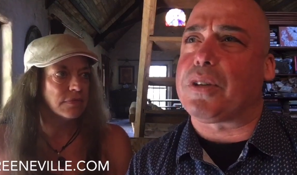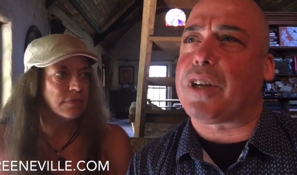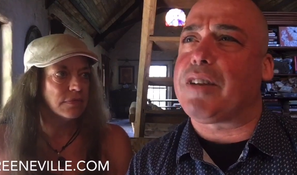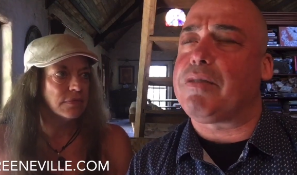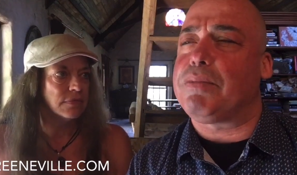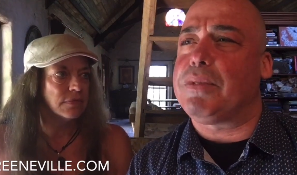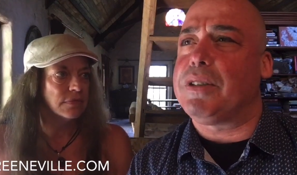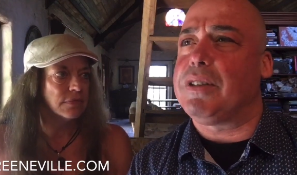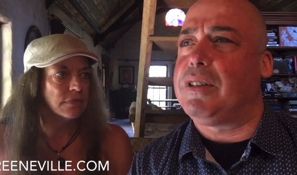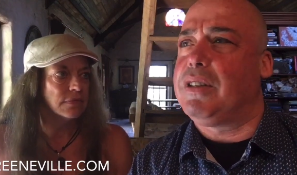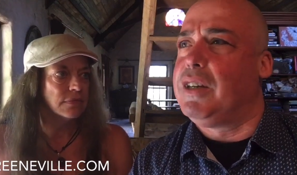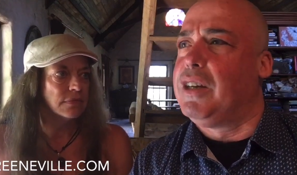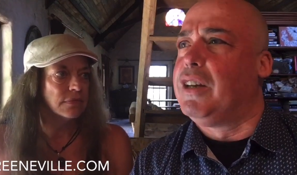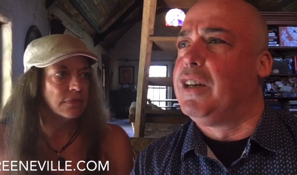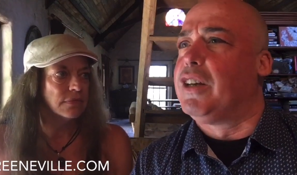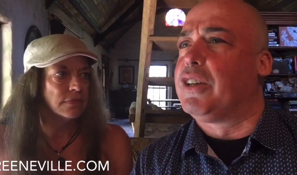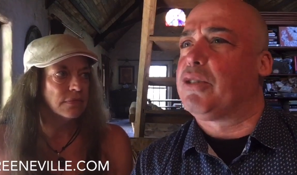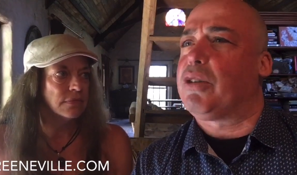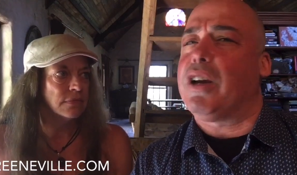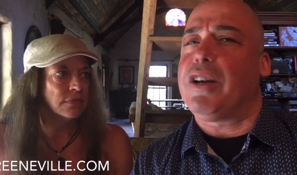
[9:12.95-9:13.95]
Speaker 1: I've been
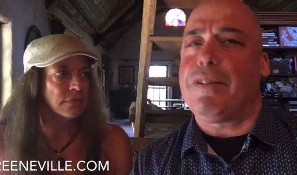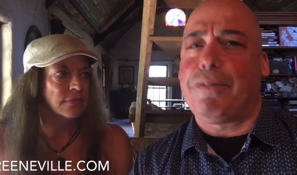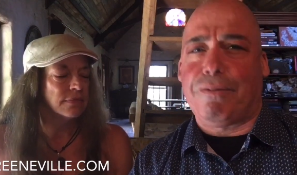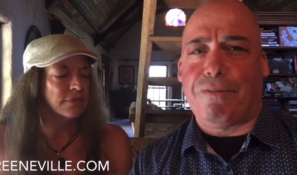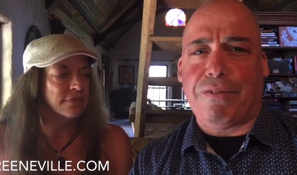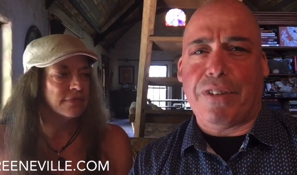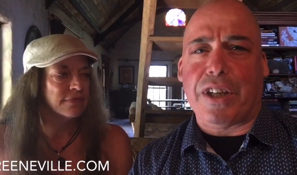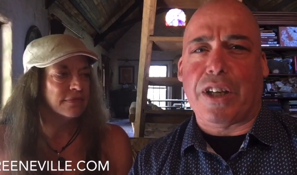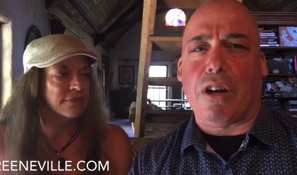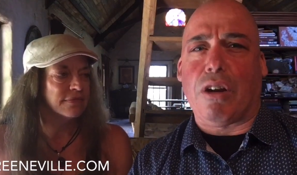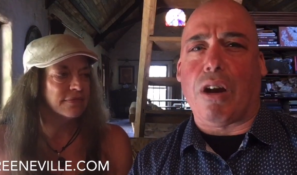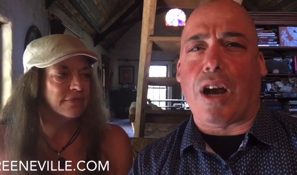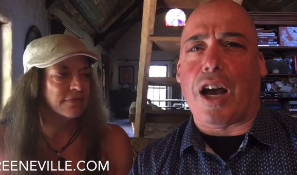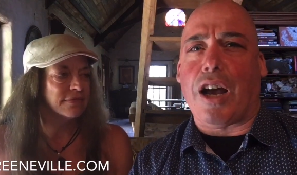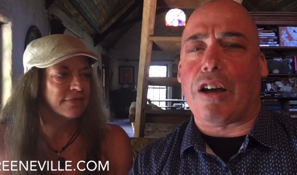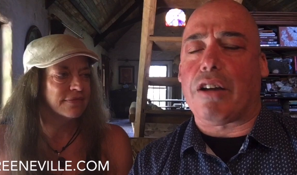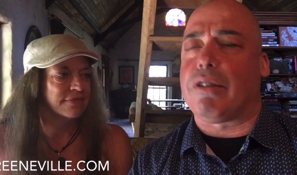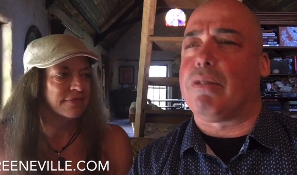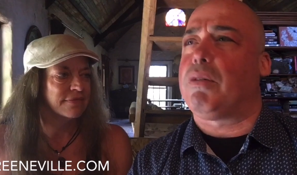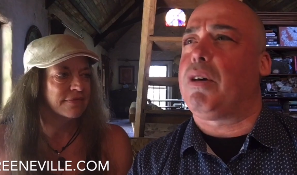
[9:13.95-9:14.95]
trying to figure
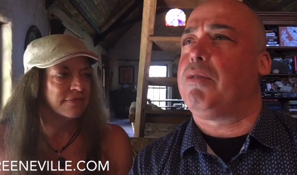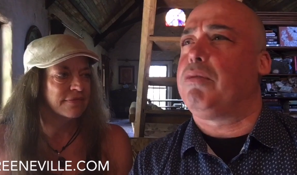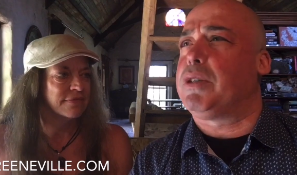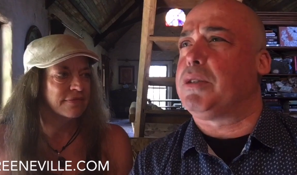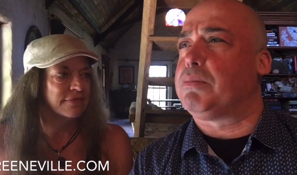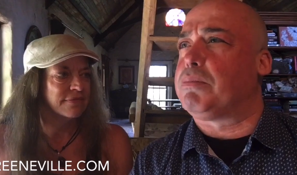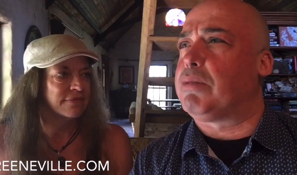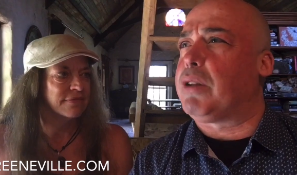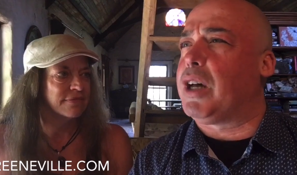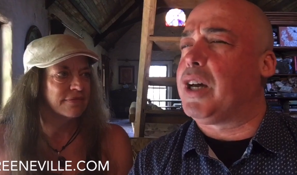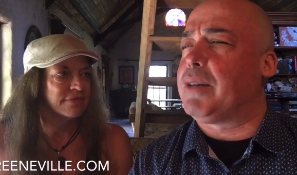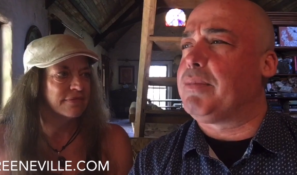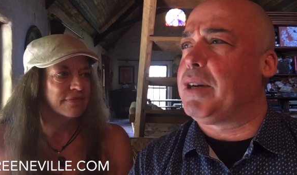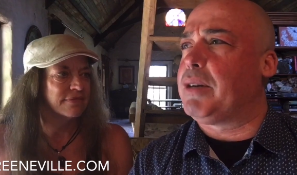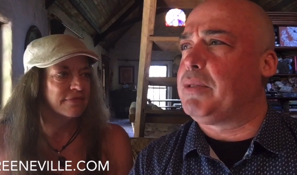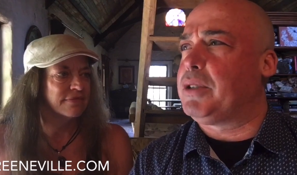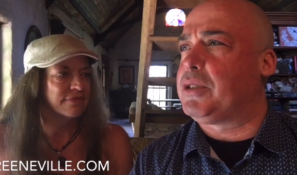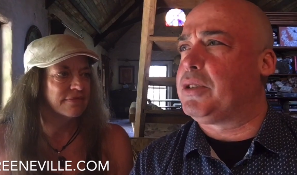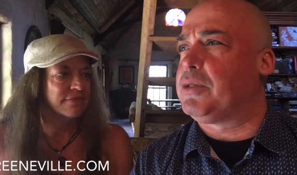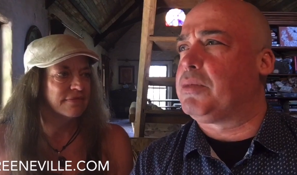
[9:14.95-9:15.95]
out what would imply my
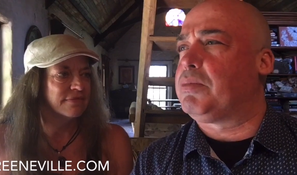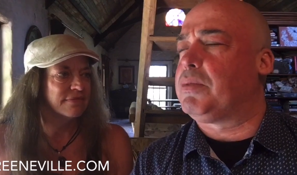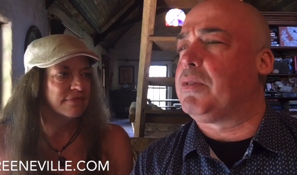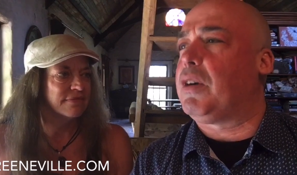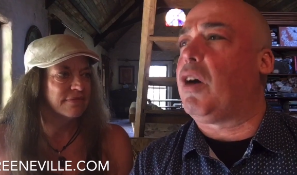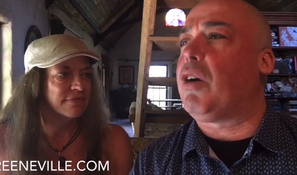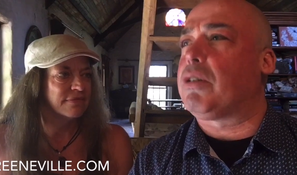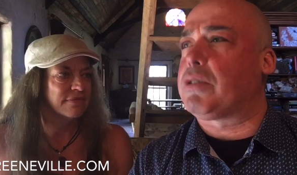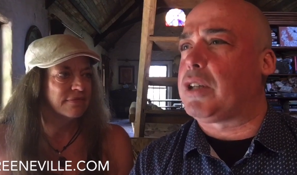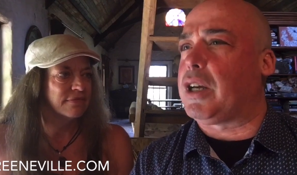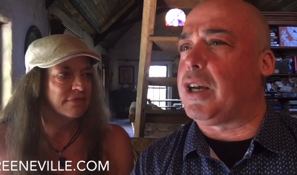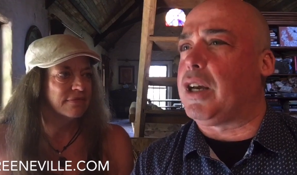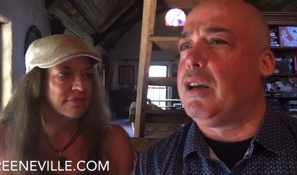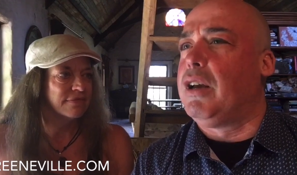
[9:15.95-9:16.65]
wish has been, okay,